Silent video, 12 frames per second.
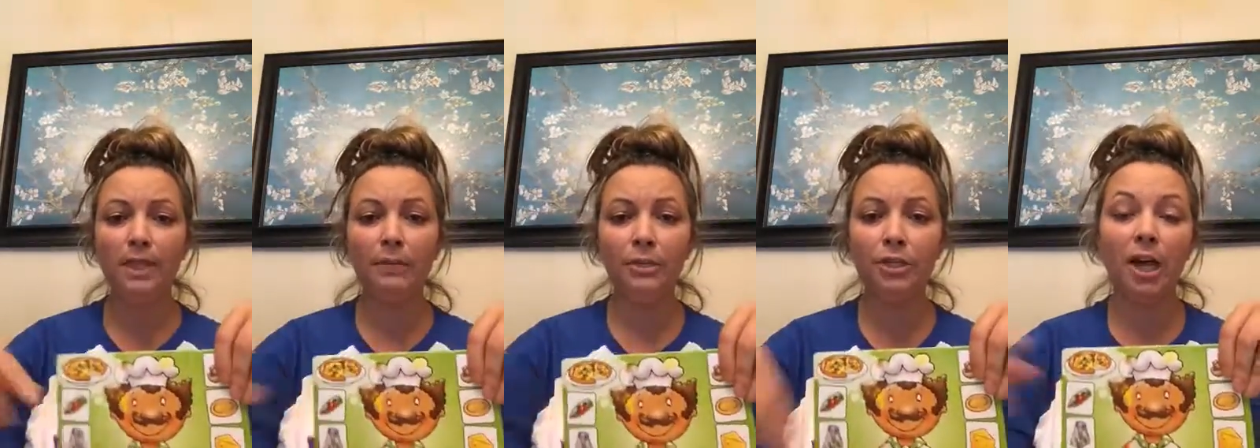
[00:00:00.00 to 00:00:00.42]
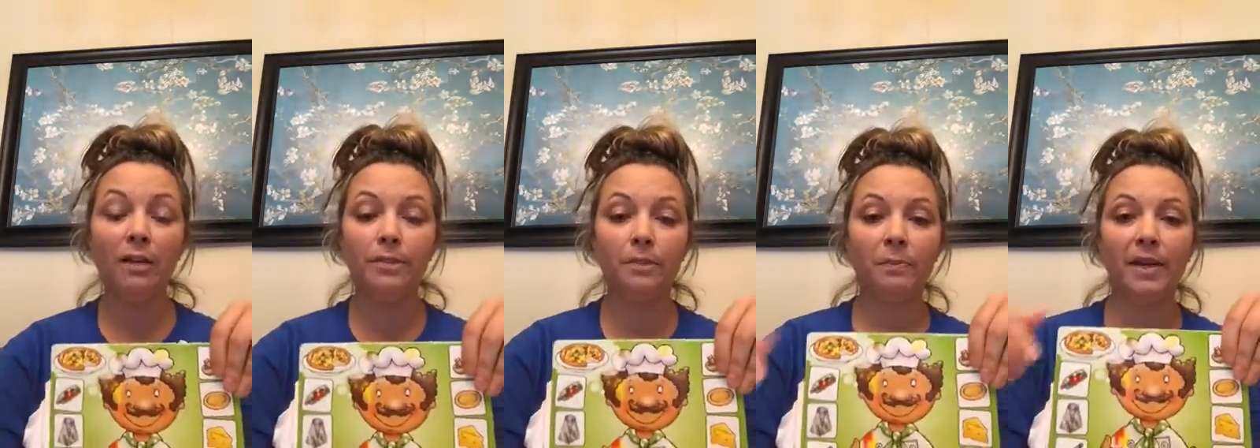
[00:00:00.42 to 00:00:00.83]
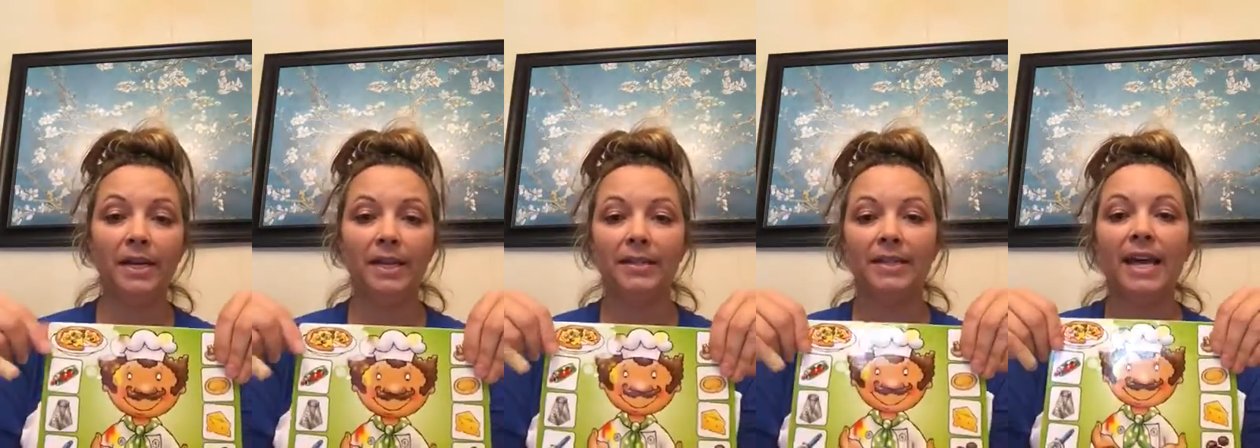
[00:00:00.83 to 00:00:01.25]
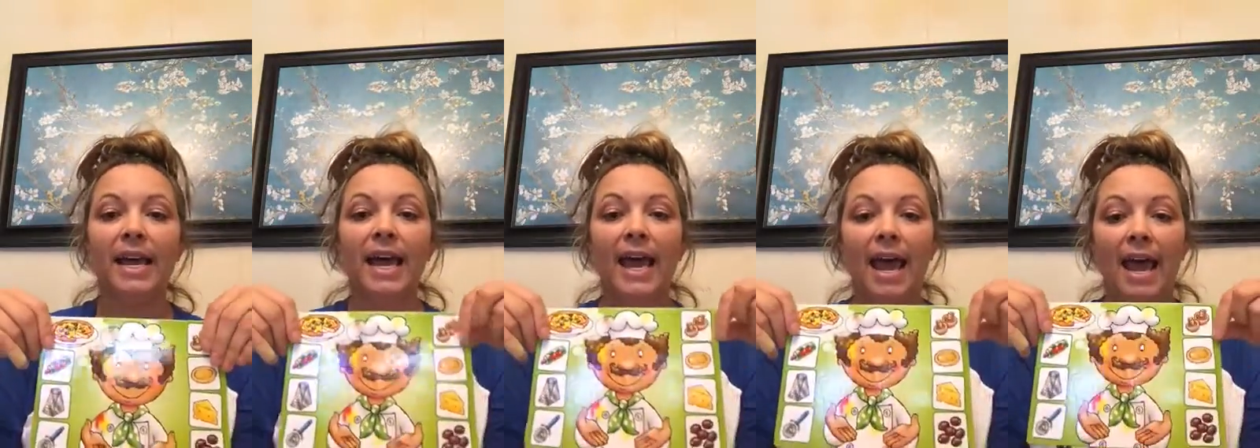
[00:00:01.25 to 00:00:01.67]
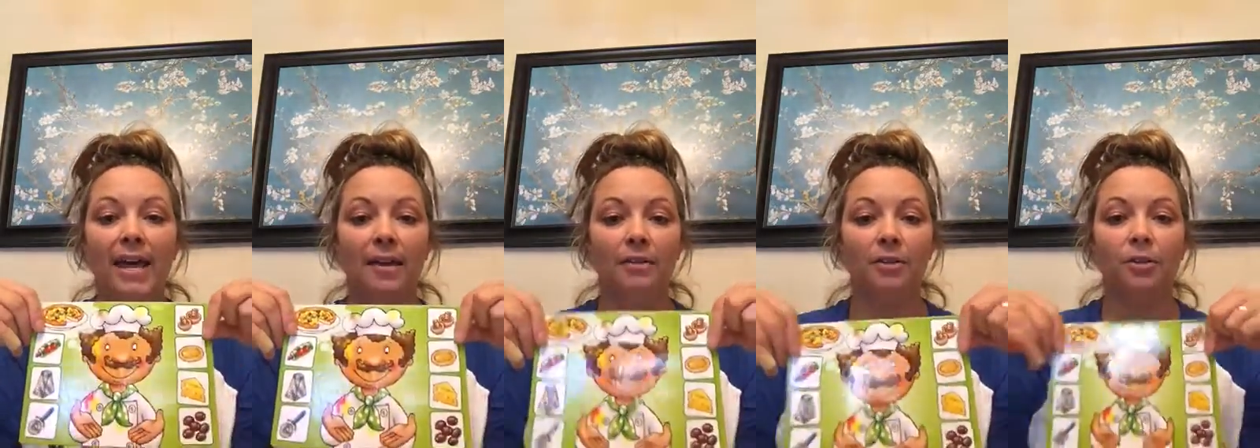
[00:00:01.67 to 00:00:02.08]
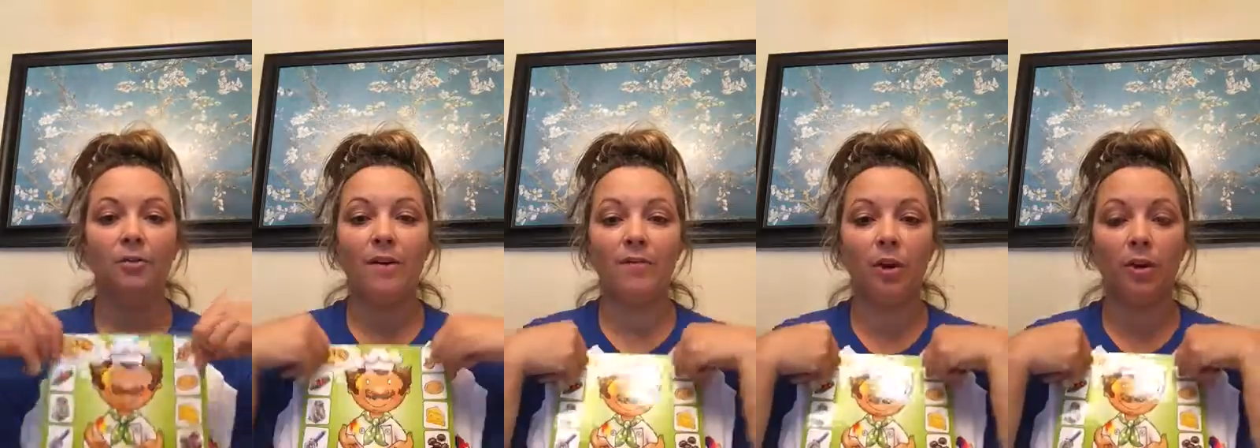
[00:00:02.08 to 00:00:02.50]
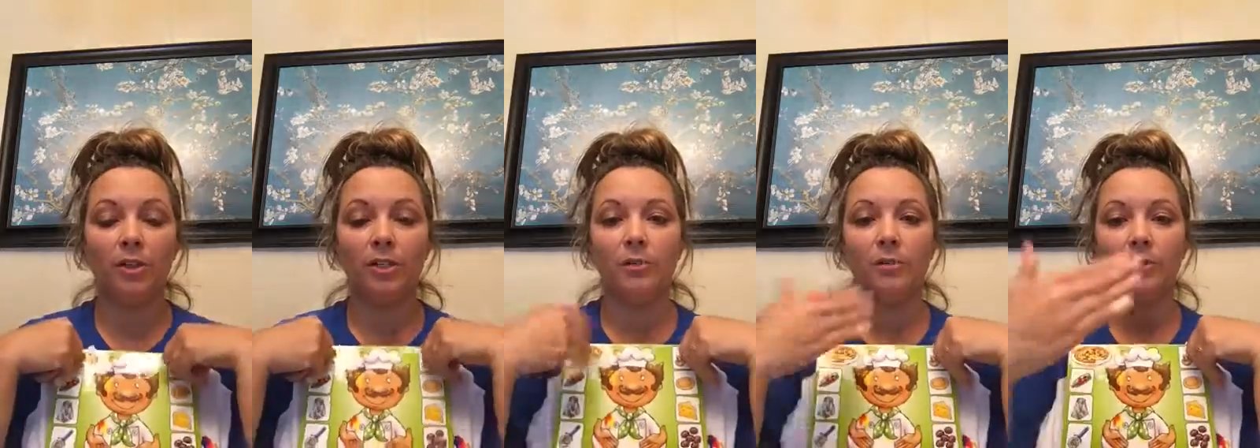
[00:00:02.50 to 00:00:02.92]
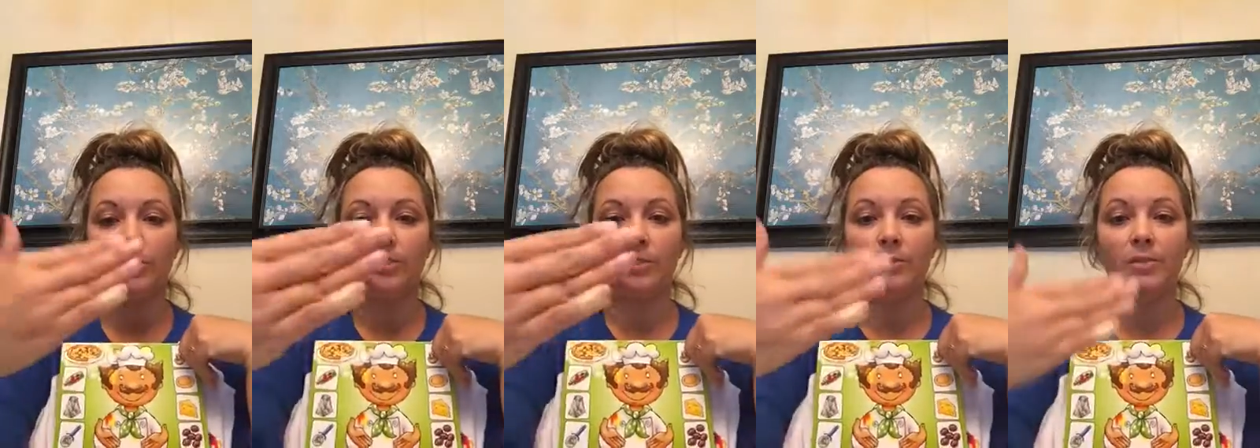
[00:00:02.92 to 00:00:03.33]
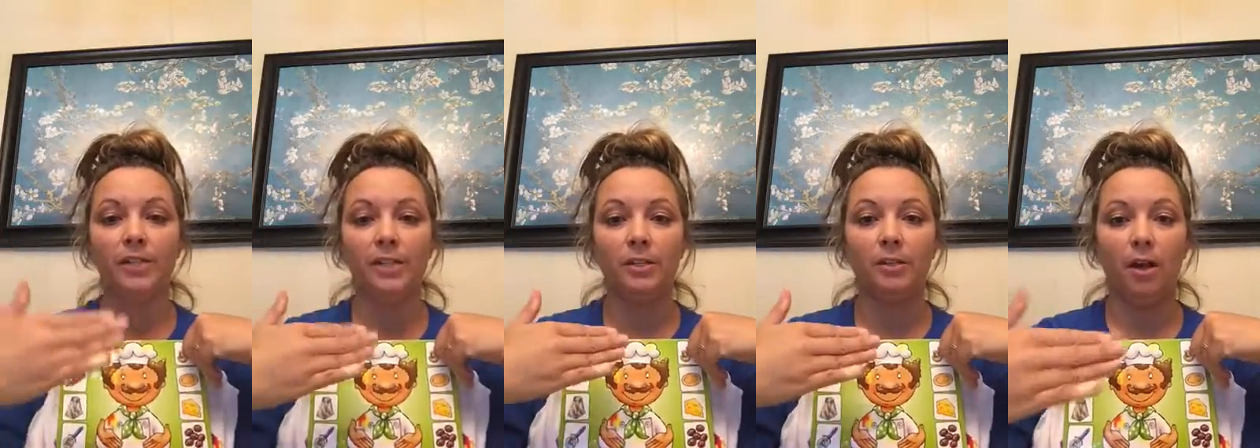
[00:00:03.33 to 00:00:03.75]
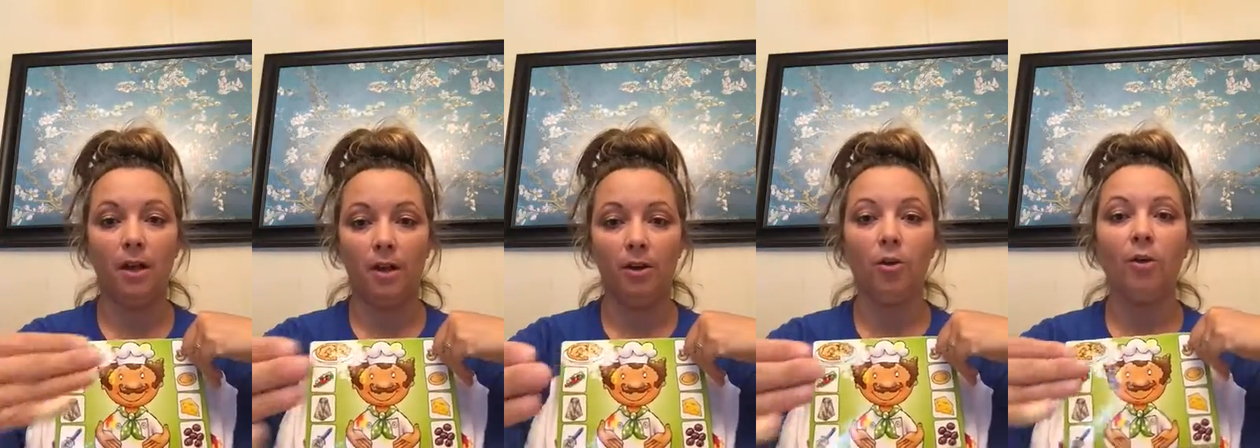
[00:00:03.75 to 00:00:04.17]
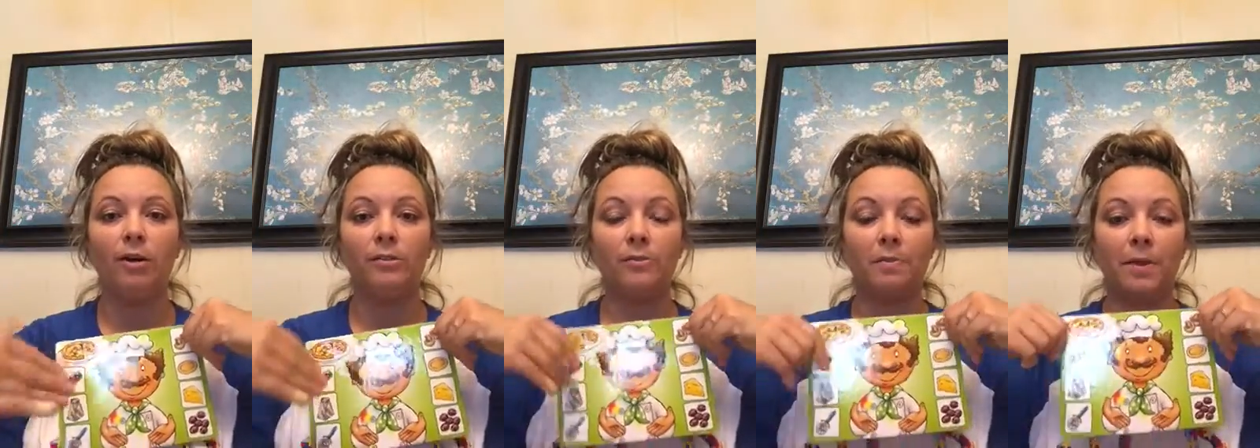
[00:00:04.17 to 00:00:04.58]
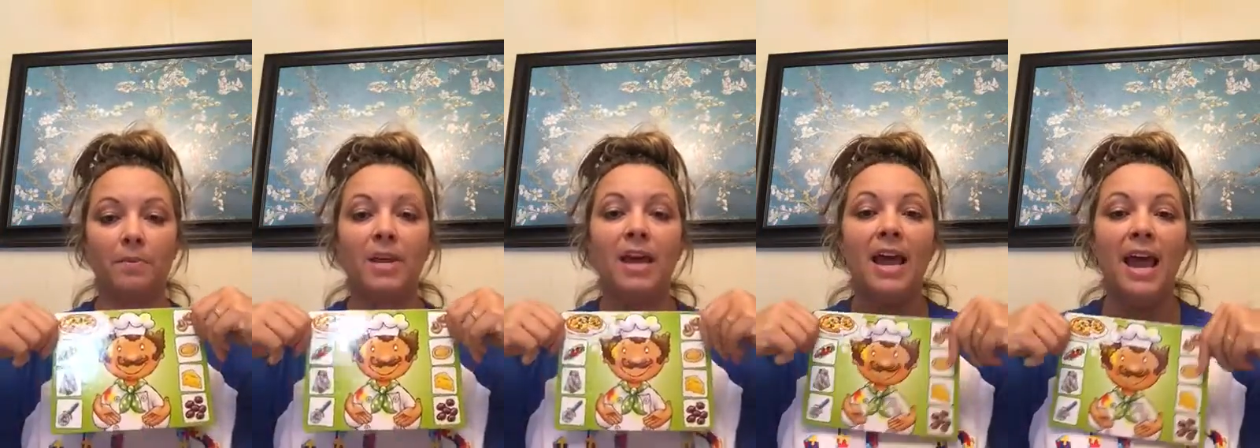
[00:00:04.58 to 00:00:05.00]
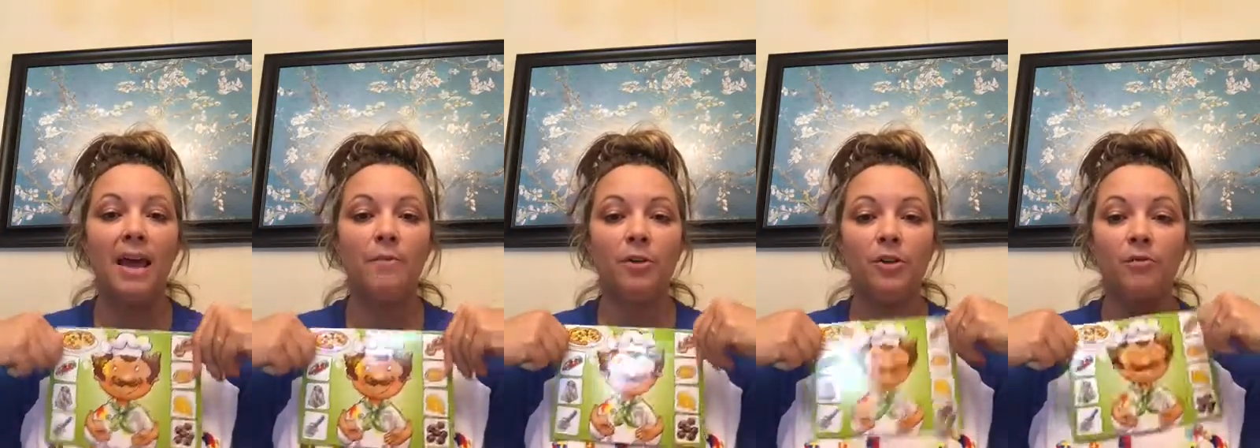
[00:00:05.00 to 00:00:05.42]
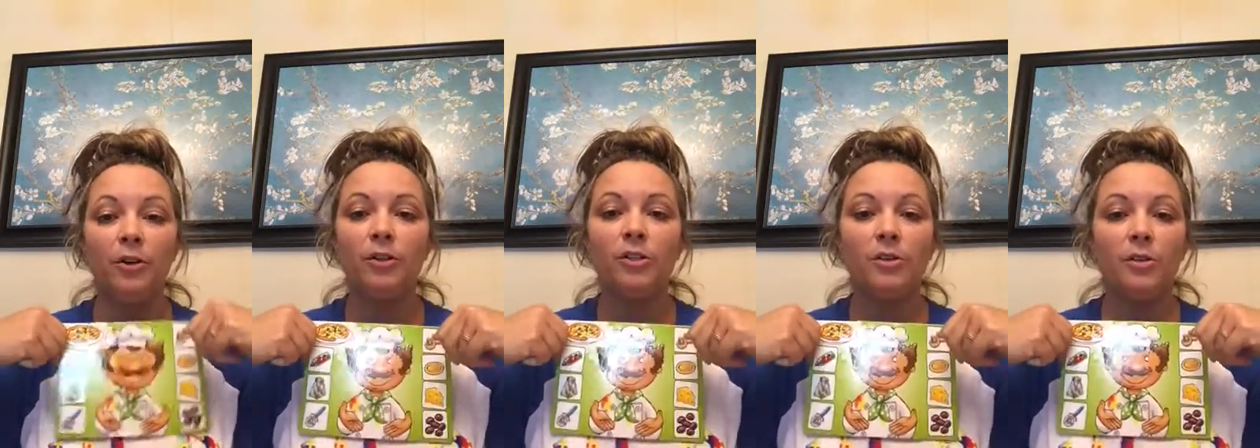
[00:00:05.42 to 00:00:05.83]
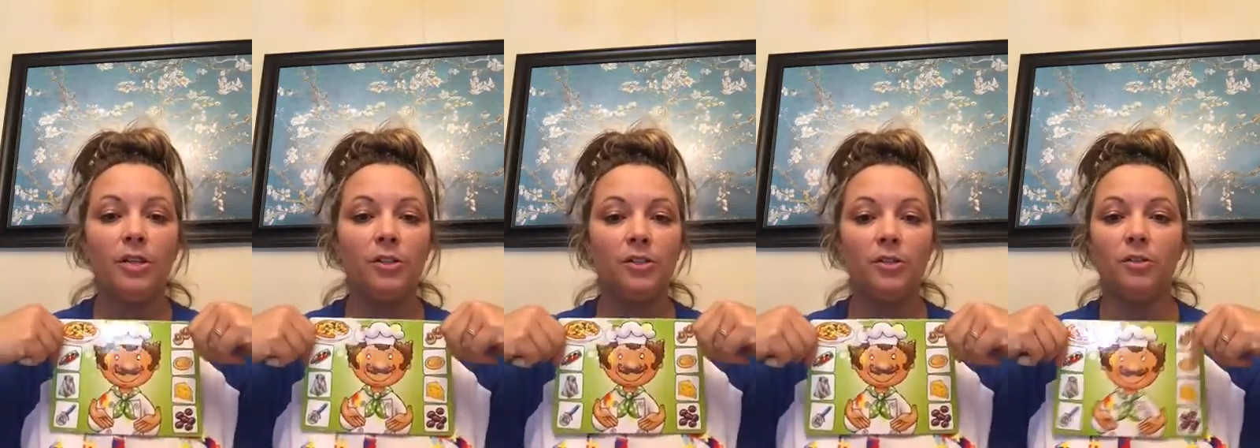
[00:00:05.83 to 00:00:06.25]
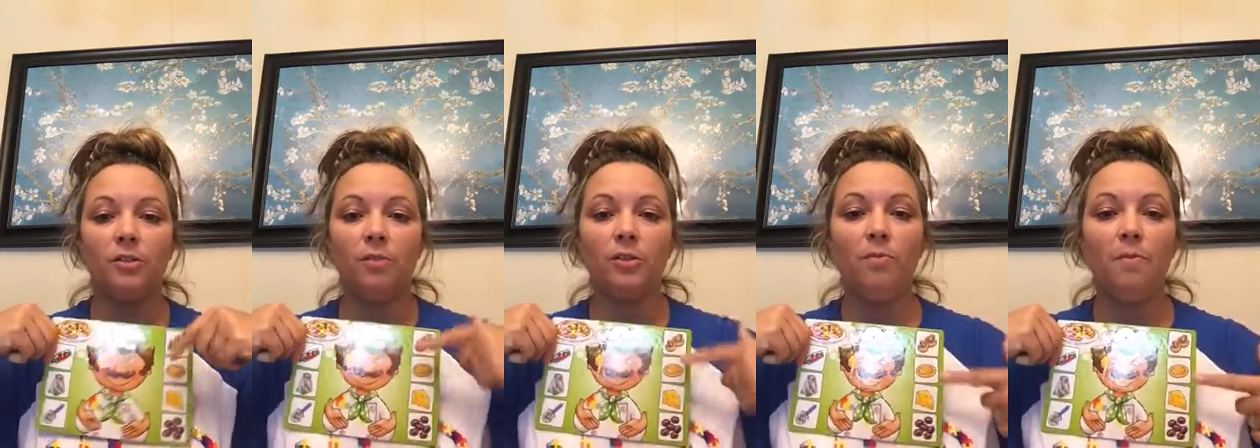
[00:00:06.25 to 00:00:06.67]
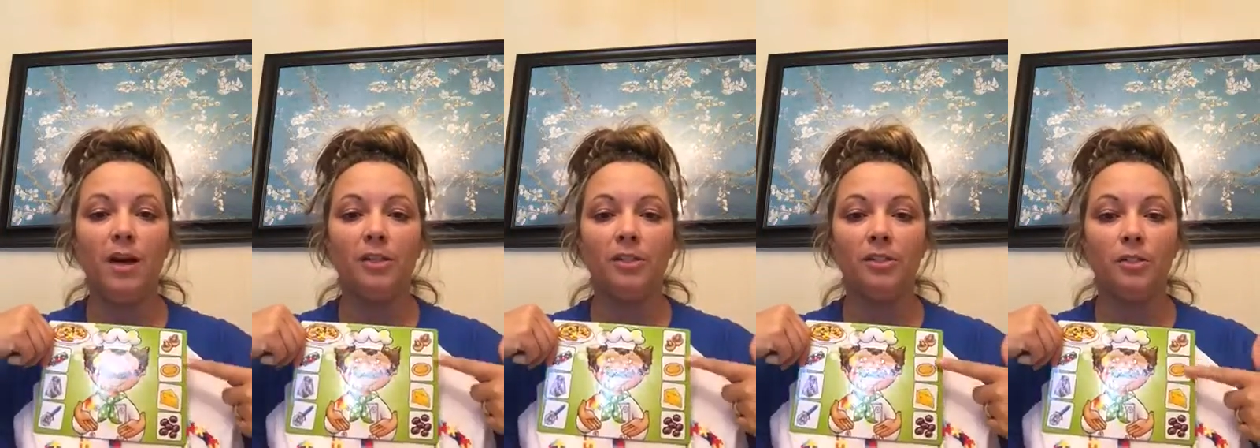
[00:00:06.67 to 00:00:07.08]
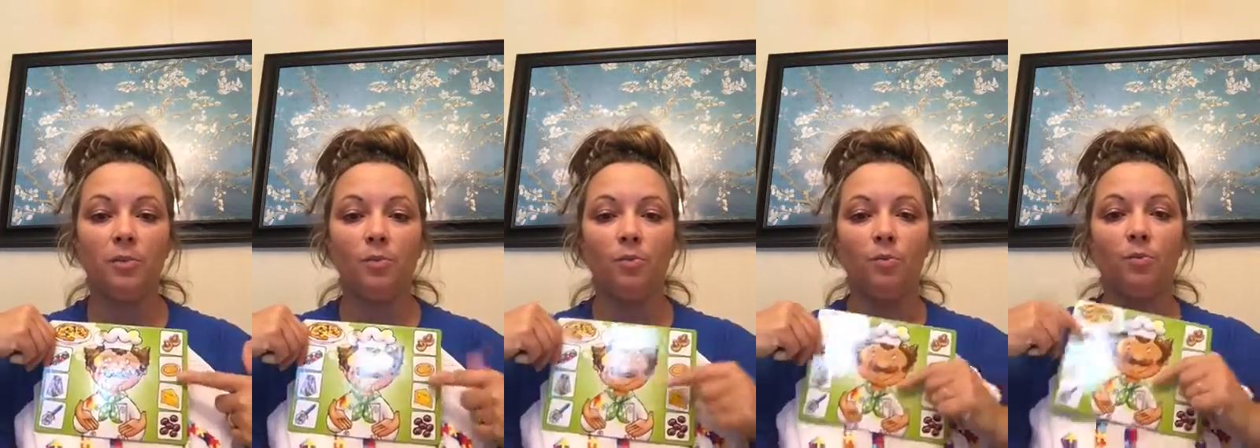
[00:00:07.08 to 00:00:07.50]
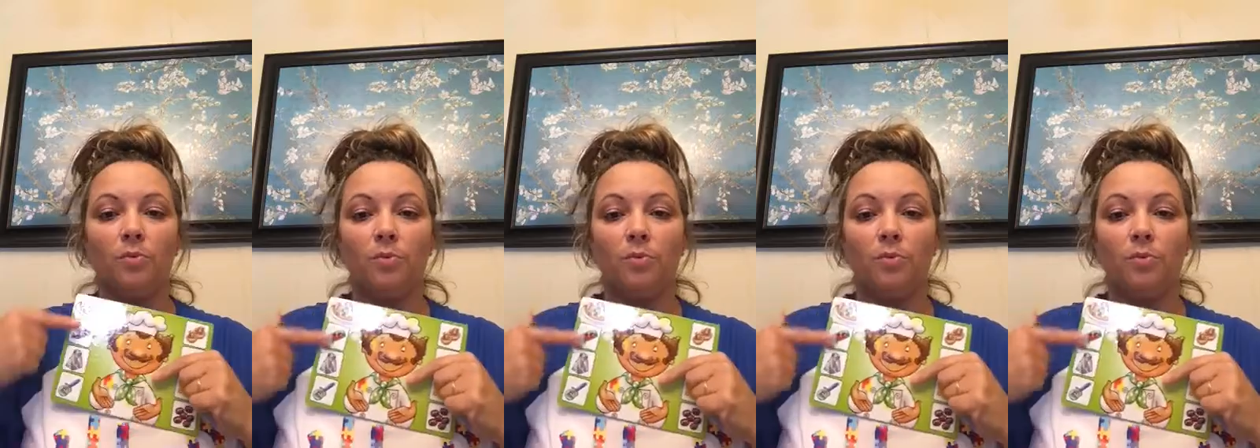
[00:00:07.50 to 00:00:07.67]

And the child spins, and you have a card too, and you sit across from them. And when you first do this, you might just do